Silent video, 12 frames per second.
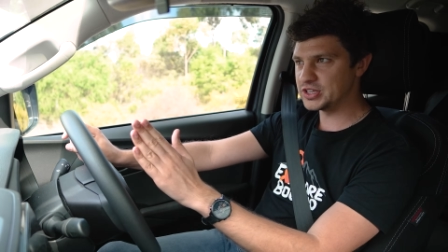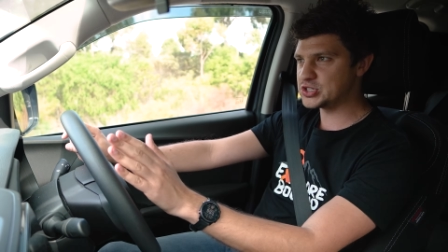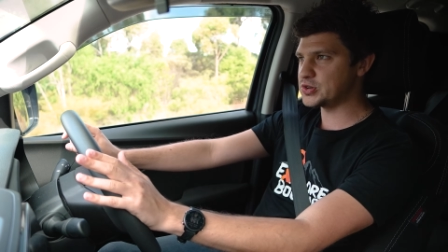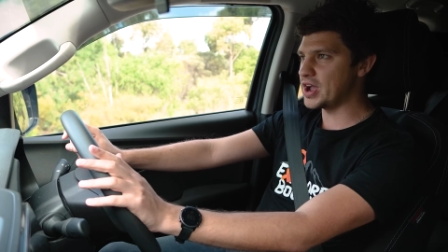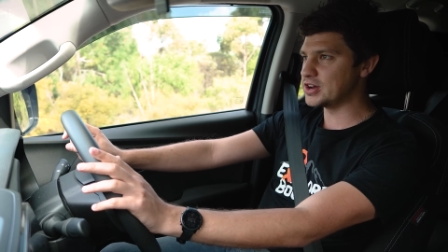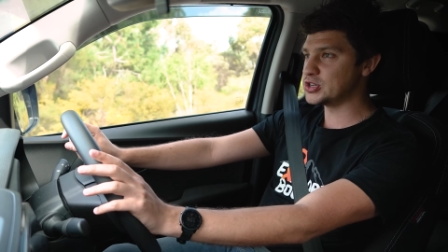
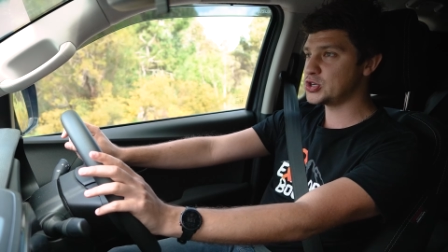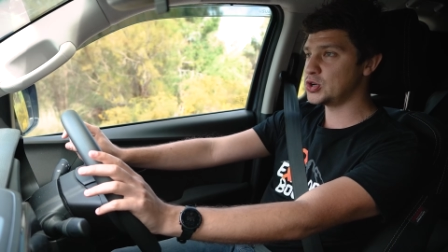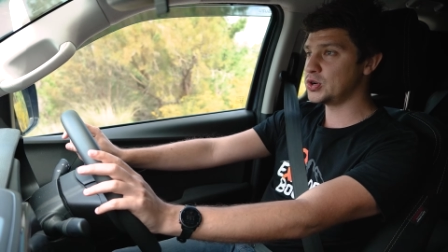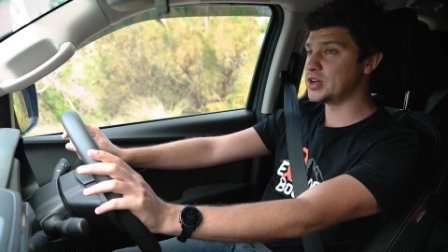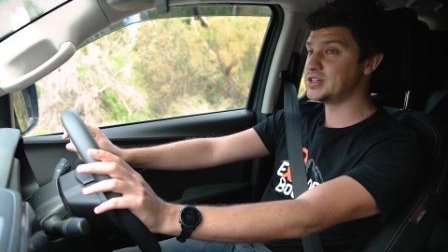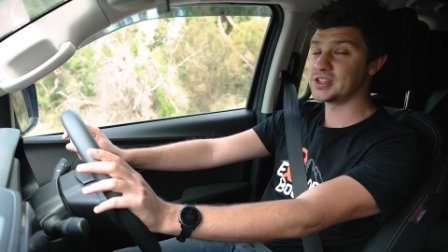straight and
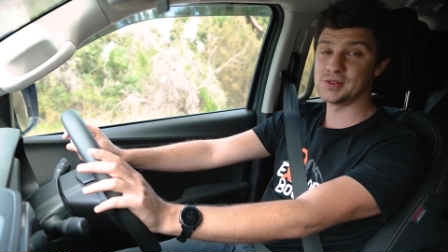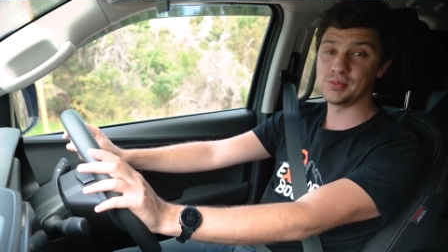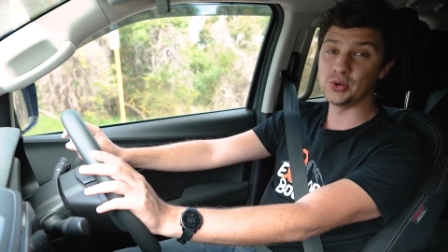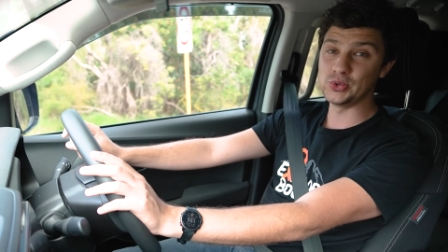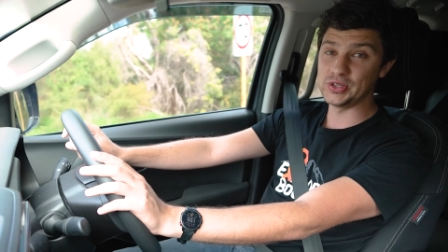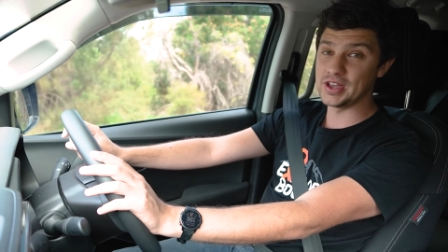true and doesn't
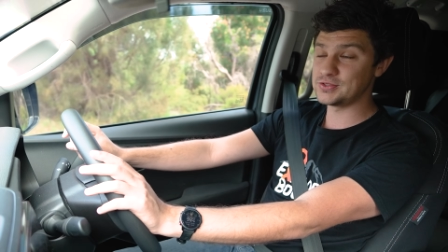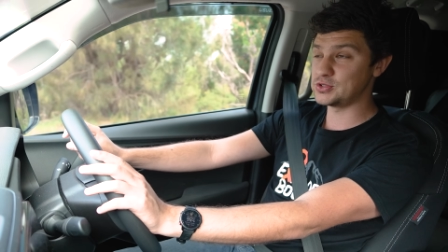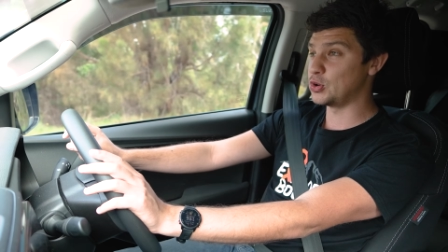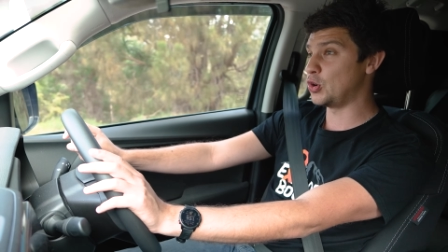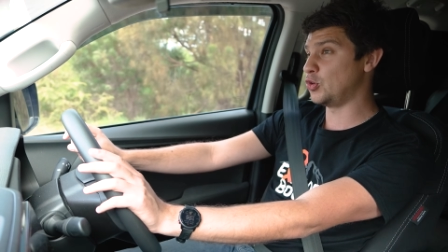pull left or